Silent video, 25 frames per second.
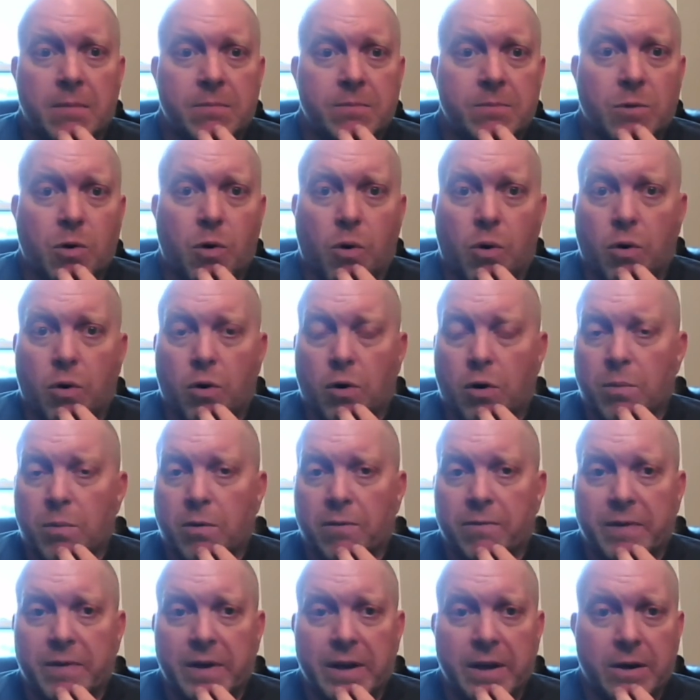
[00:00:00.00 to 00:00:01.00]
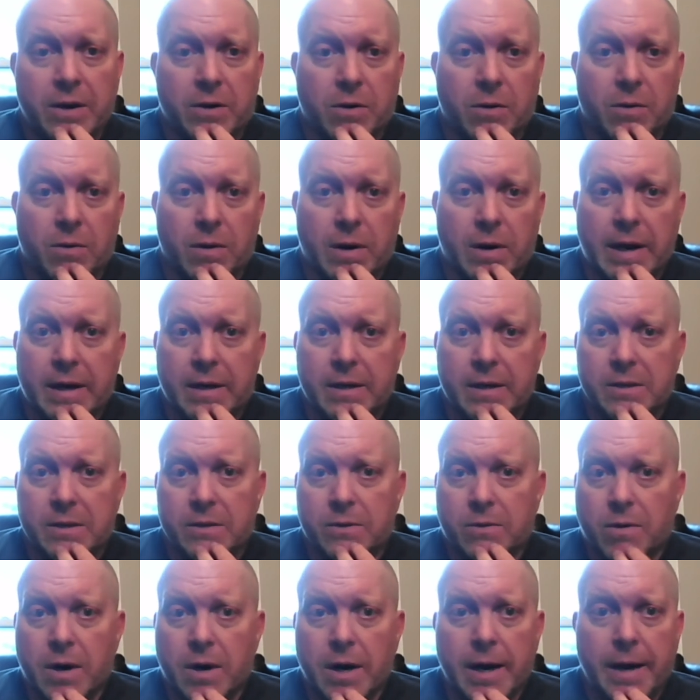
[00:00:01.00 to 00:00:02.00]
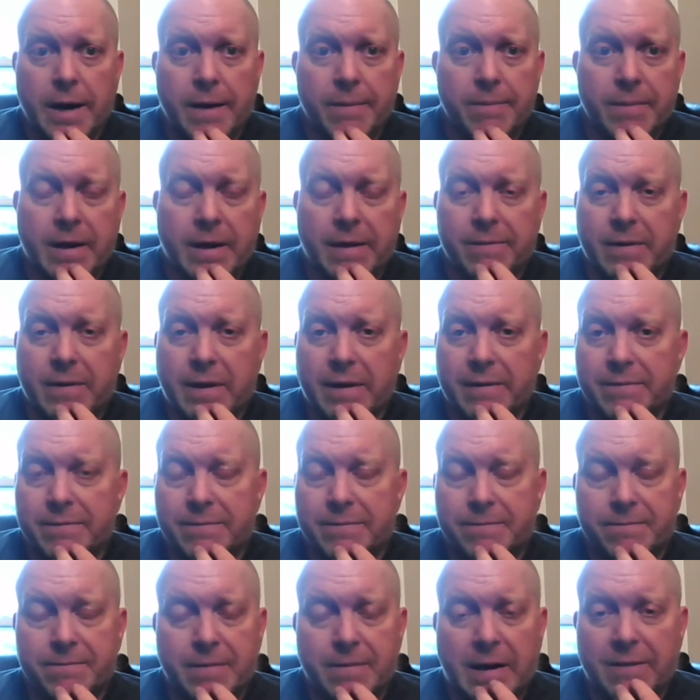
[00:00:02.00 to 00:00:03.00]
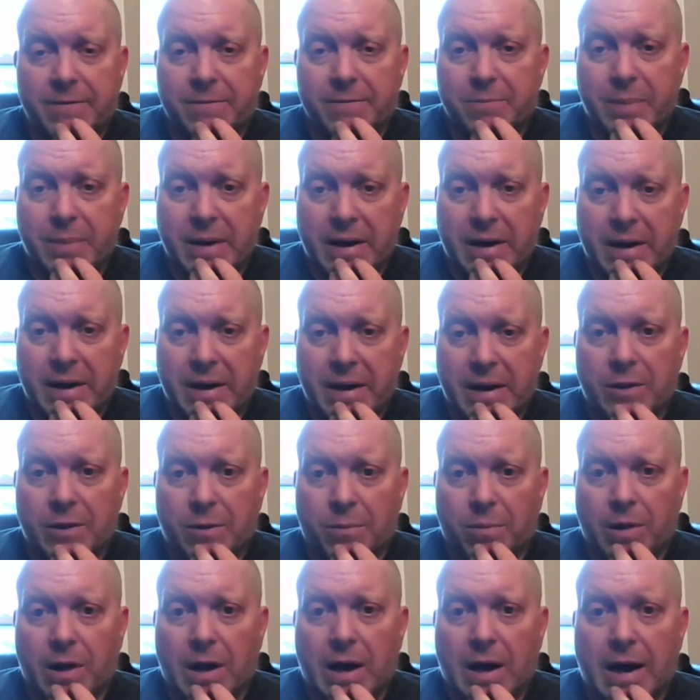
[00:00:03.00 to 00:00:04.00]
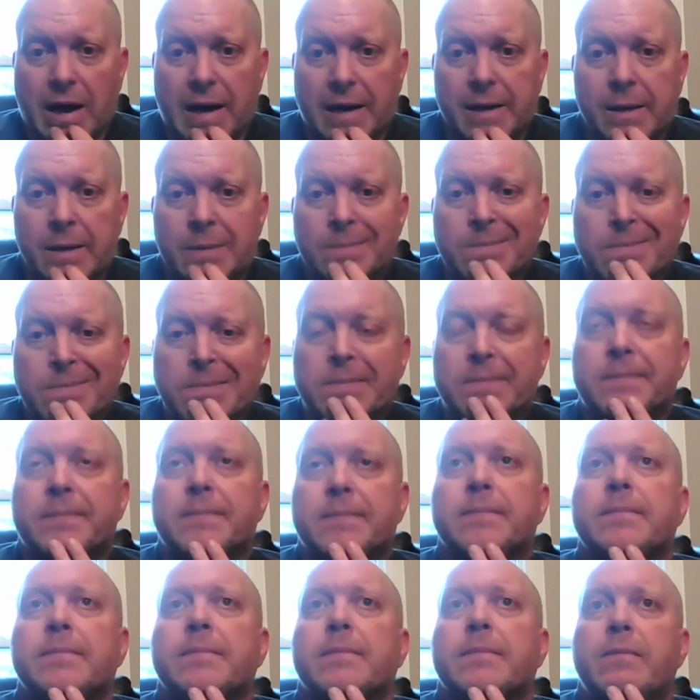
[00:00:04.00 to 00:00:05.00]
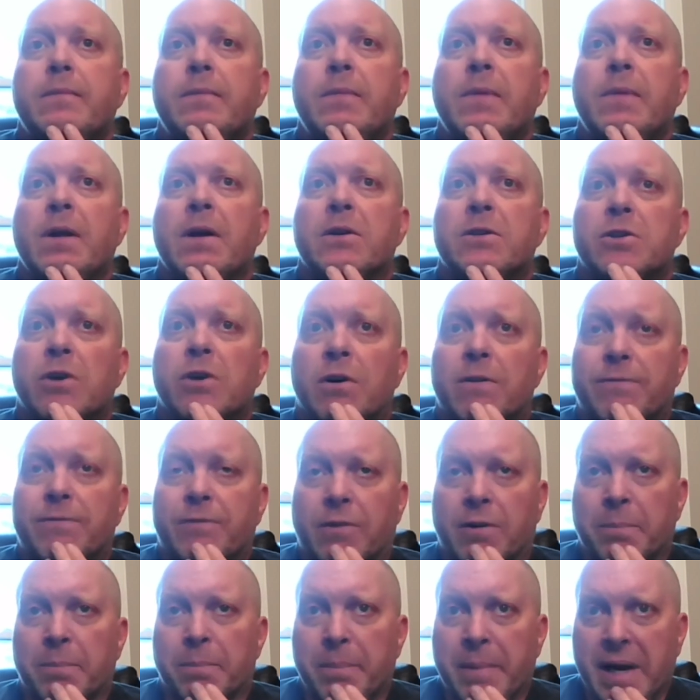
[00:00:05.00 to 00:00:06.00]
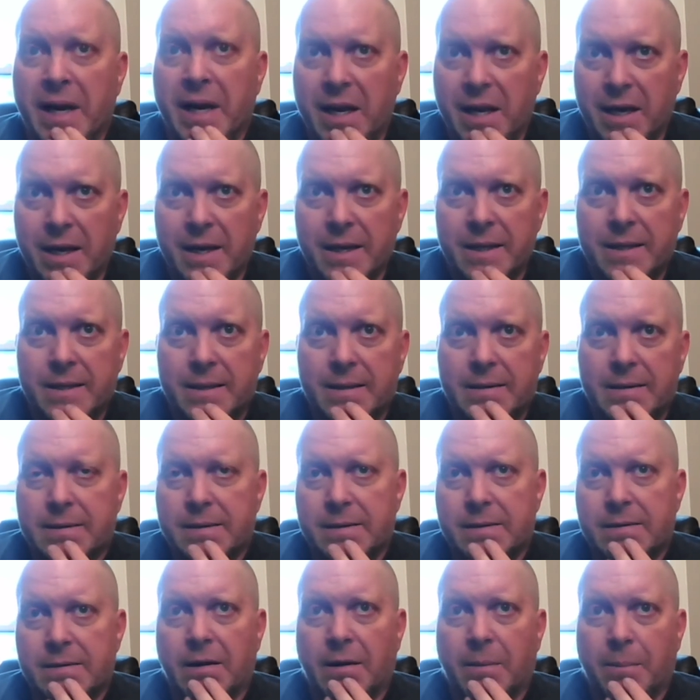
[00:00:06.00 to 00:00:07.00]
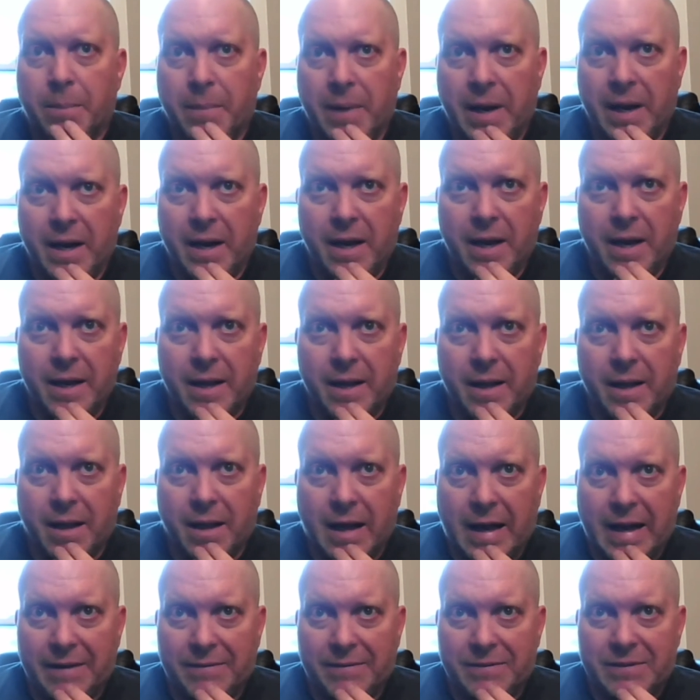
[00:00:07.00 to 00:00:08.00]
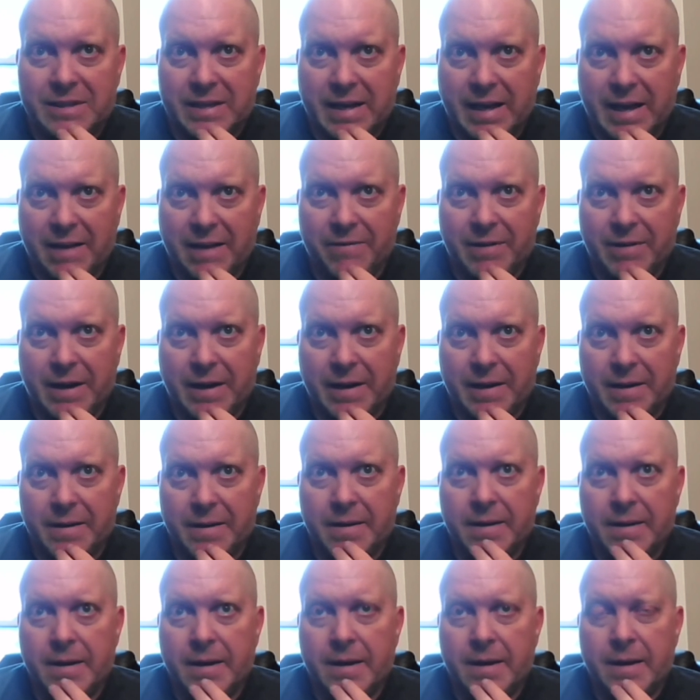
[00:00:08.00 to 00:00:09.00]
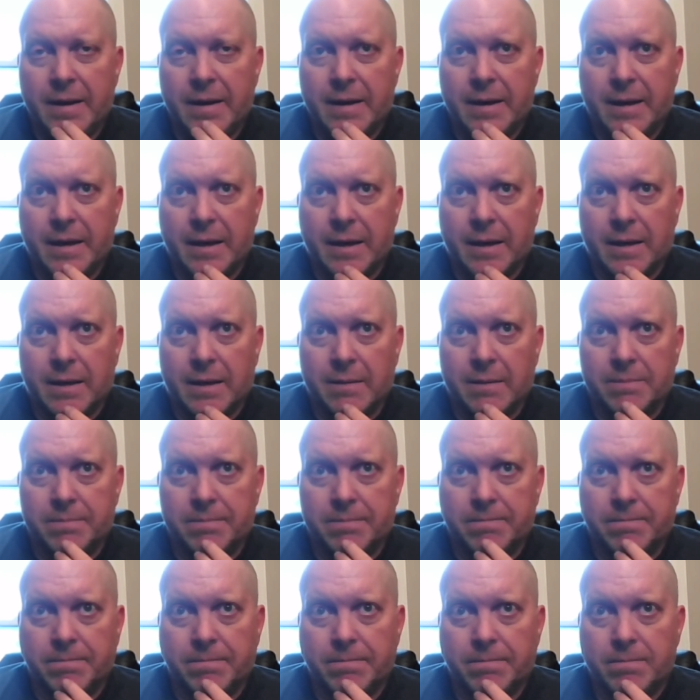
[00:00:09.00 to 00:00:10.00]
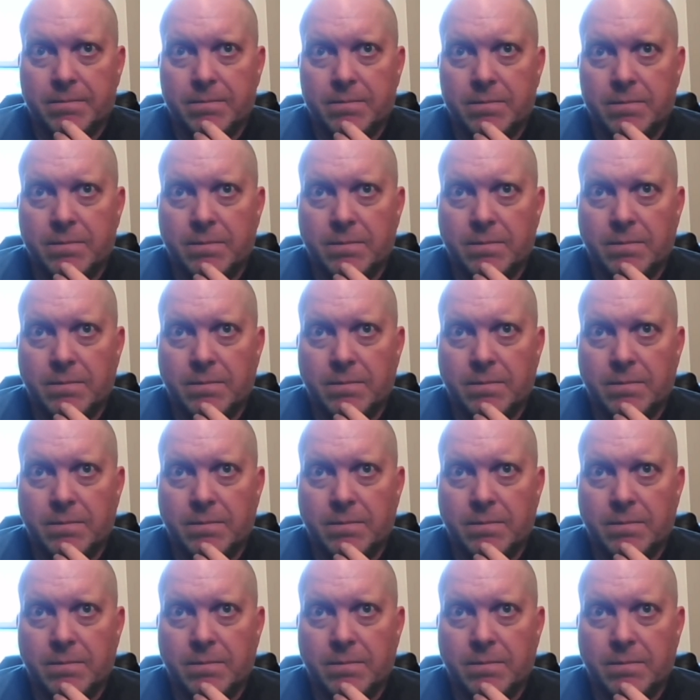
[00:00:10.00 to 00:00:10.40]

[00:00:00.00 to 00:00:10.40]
um, horrible vehicle wrecks. Right, I've, I've I've been around the block. So for immediate immediate life saving um,